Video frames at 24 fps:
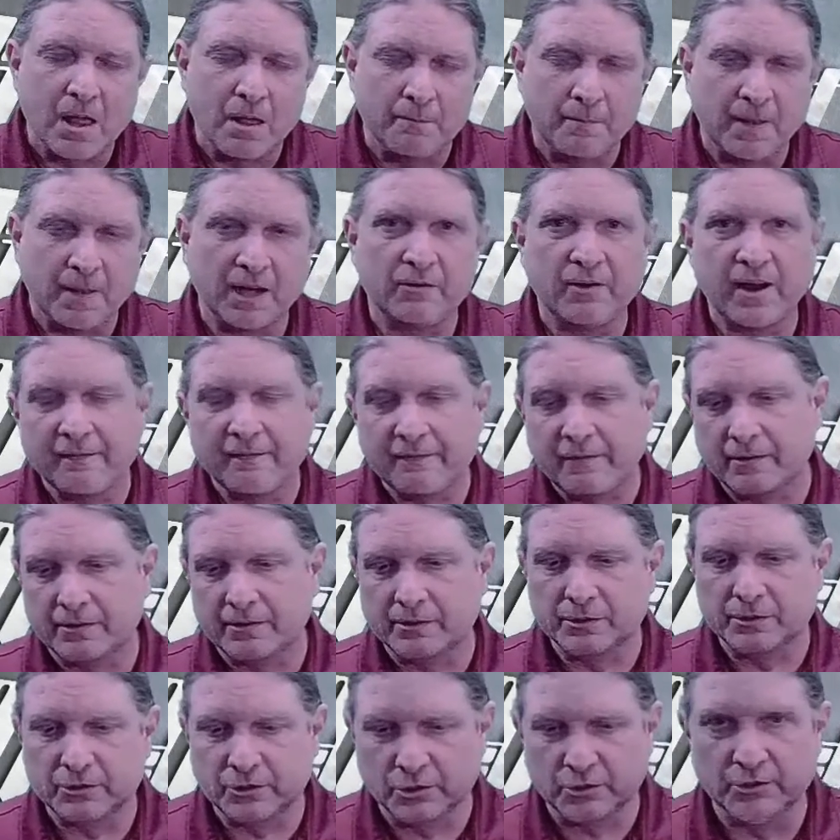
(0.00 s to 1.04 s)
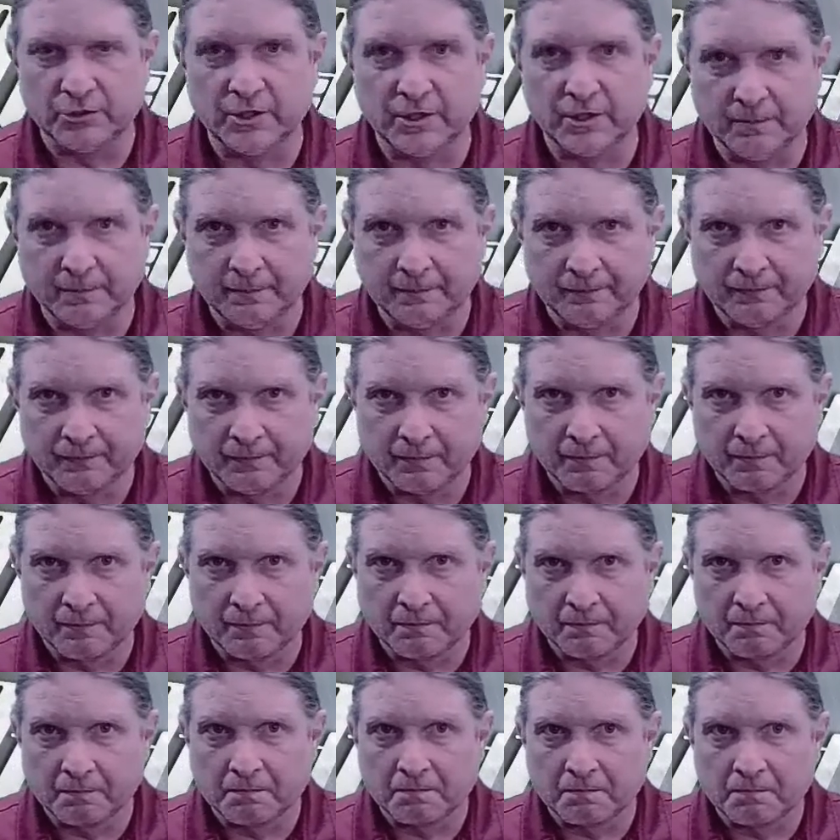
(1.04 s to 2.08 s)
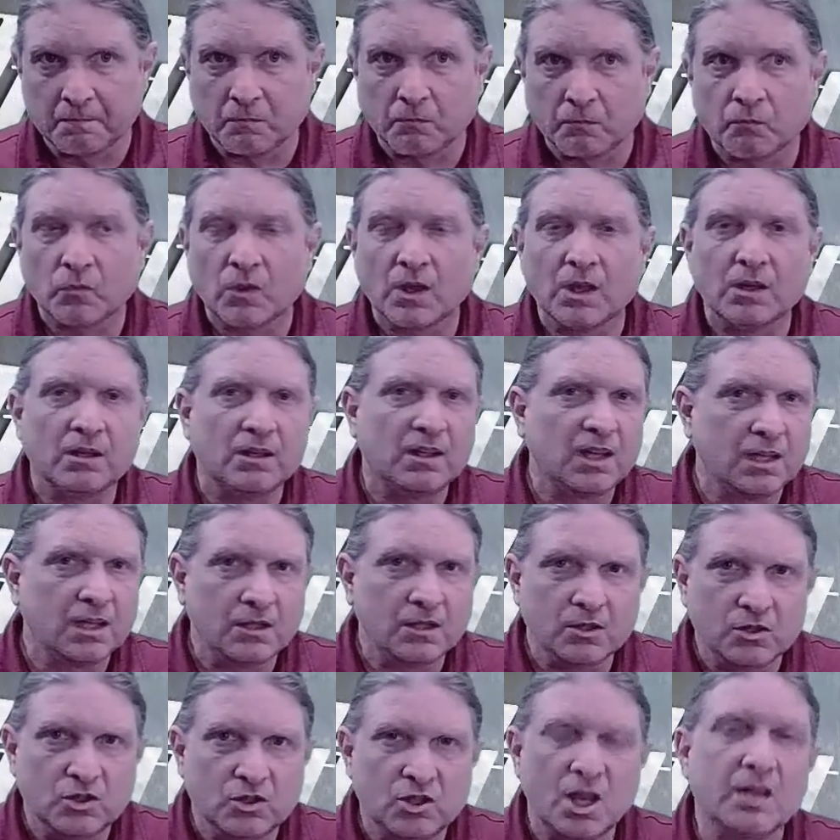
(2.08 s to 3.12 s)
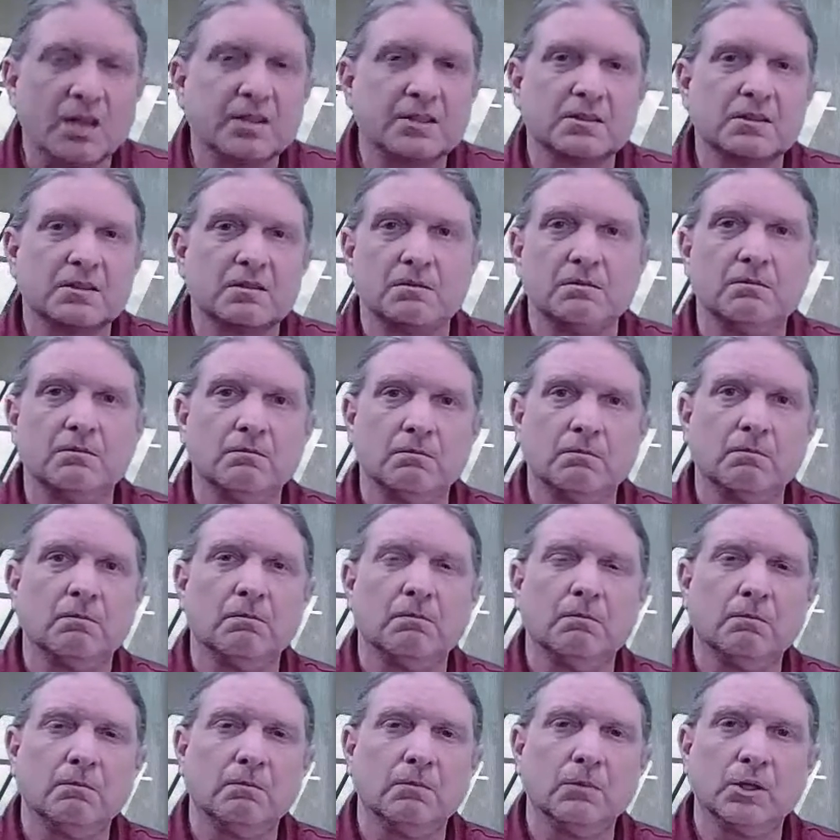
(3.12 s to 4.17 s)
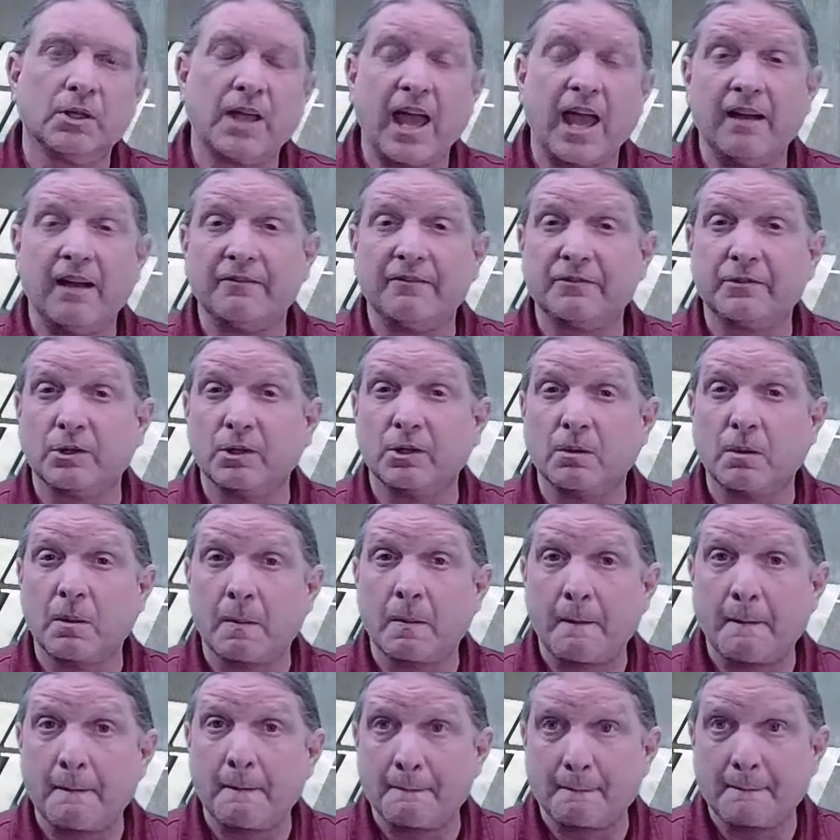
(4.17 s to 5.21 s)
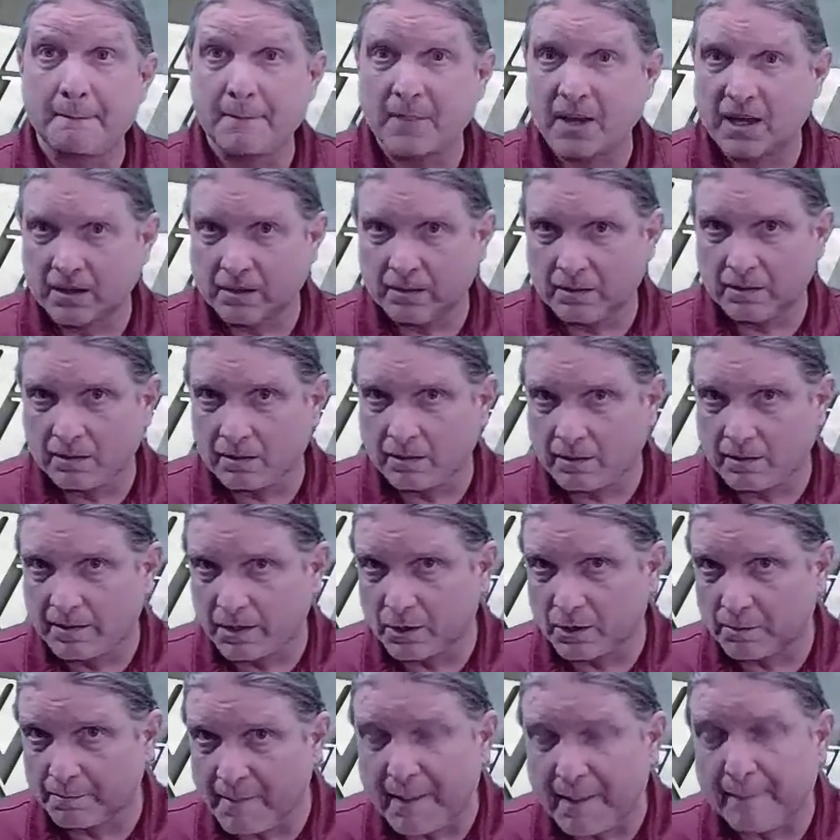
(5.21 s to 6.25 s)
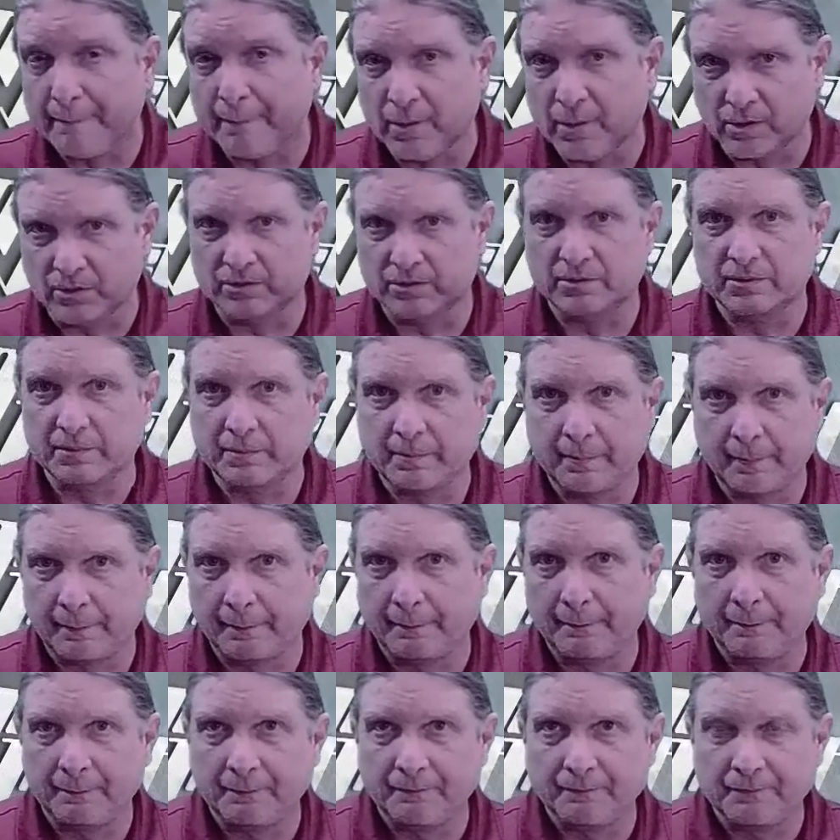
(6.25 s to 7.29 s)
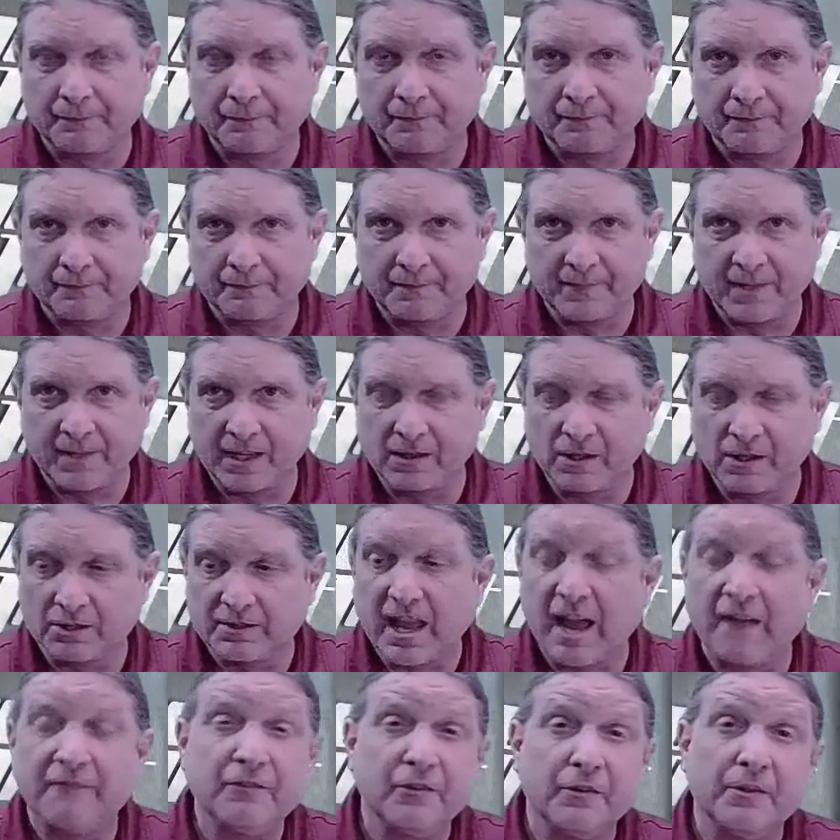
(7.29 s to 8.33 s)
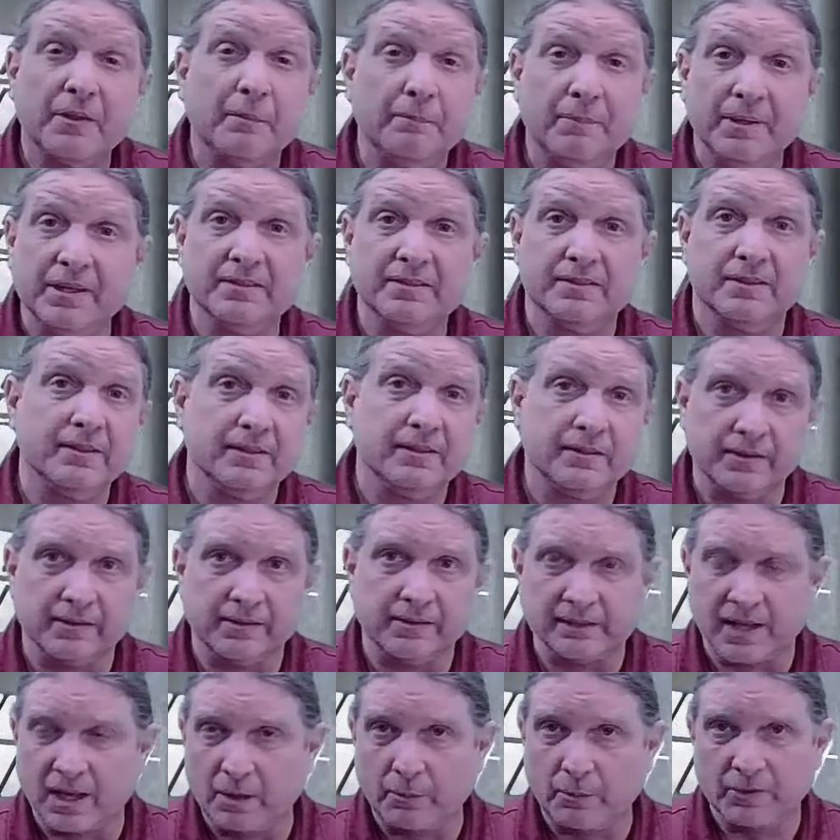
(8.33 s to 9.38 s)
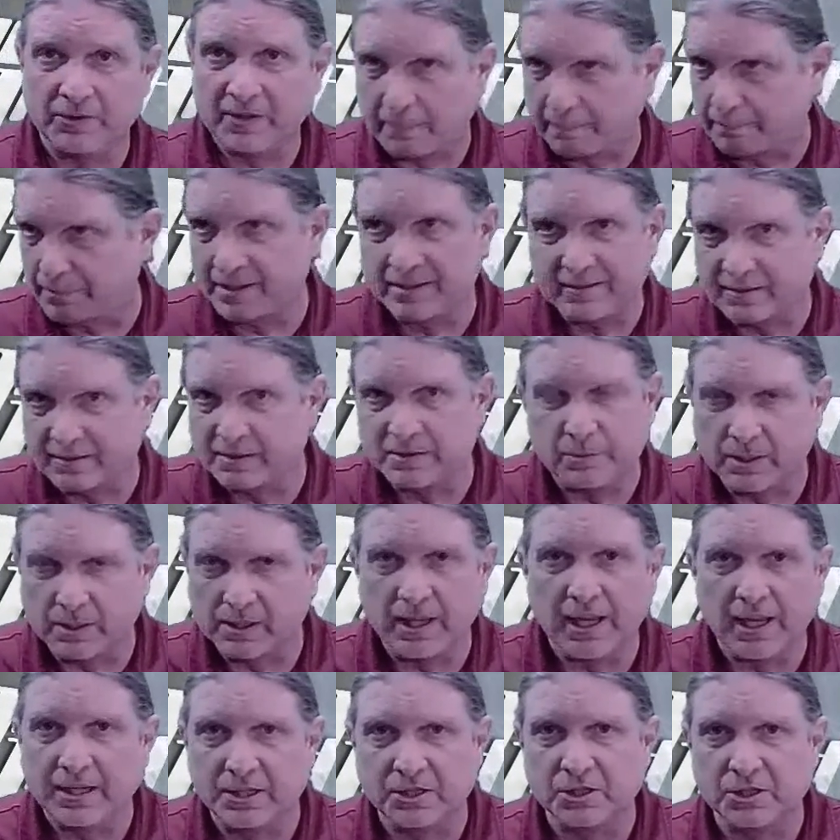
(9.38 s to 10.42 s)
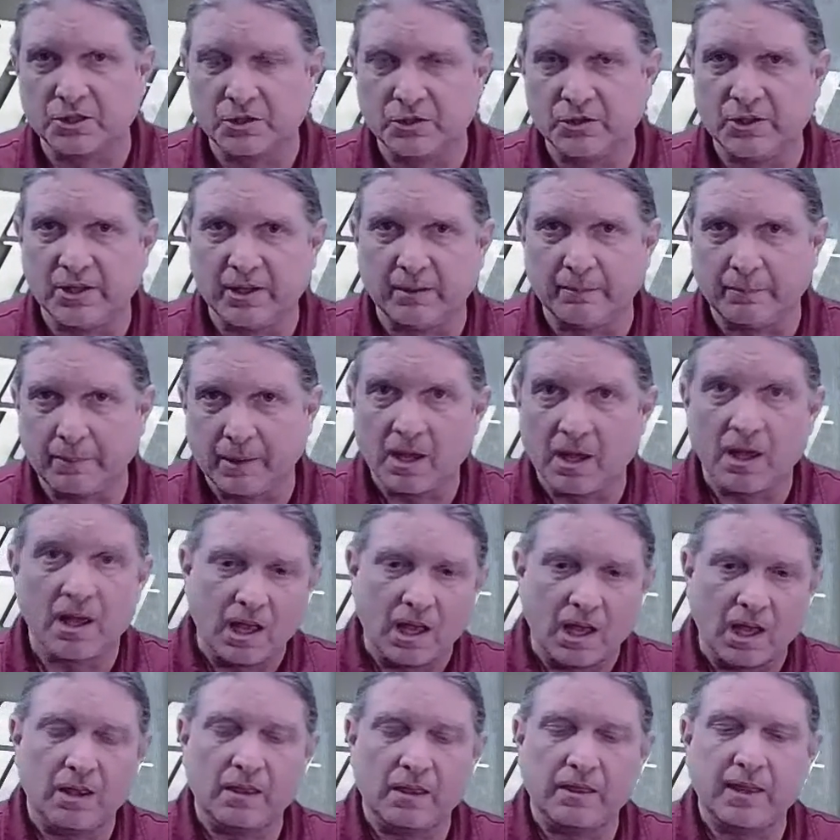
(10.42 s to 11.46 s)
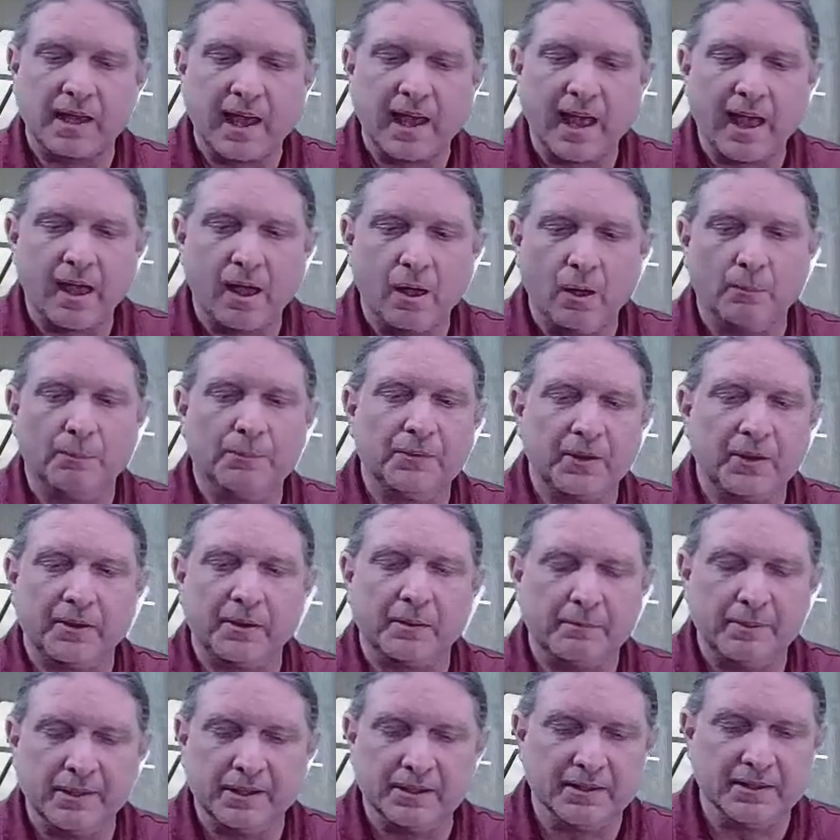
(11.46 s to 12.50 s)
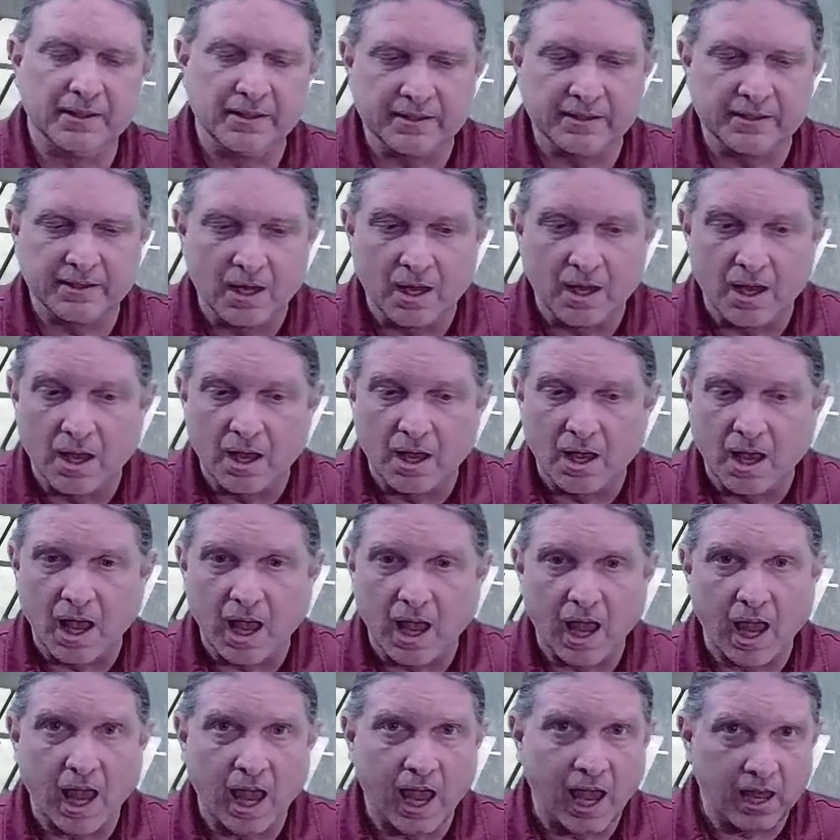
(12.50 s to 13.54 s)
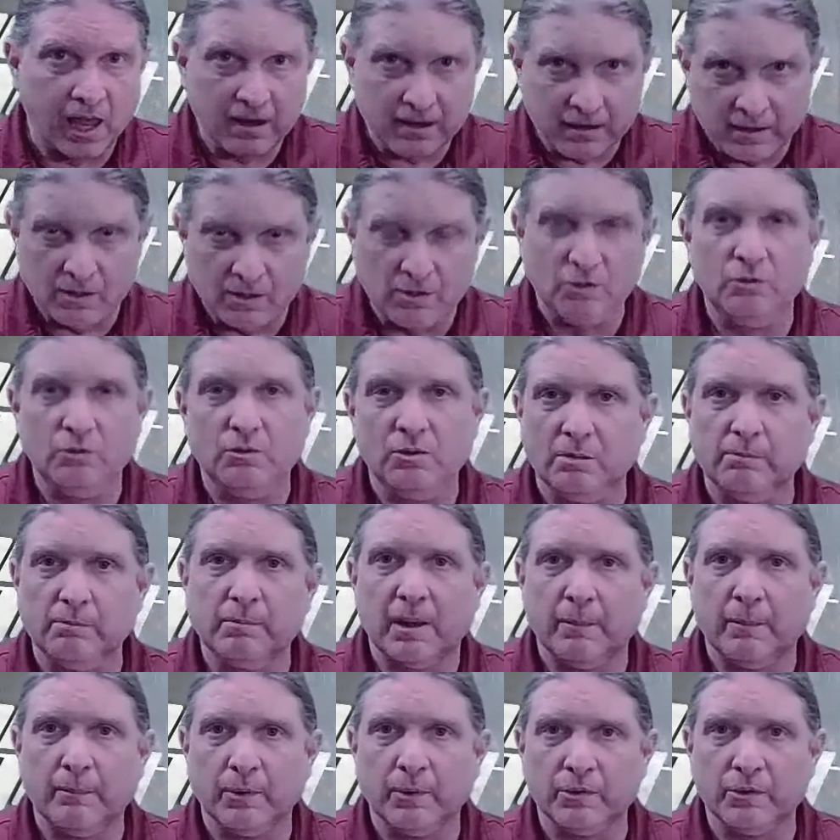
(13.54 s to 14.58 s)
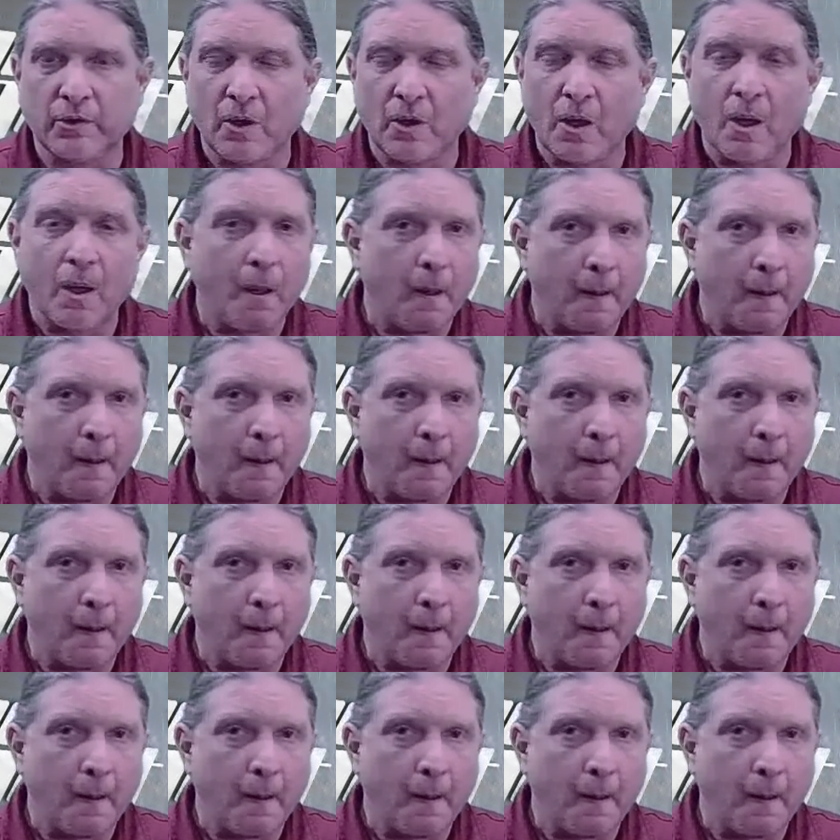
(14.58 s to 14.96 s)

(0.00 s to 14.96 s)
My grandfather's union didn't just look after their members. They looked after the businesses. It was a business relationship. They helped the business and the union members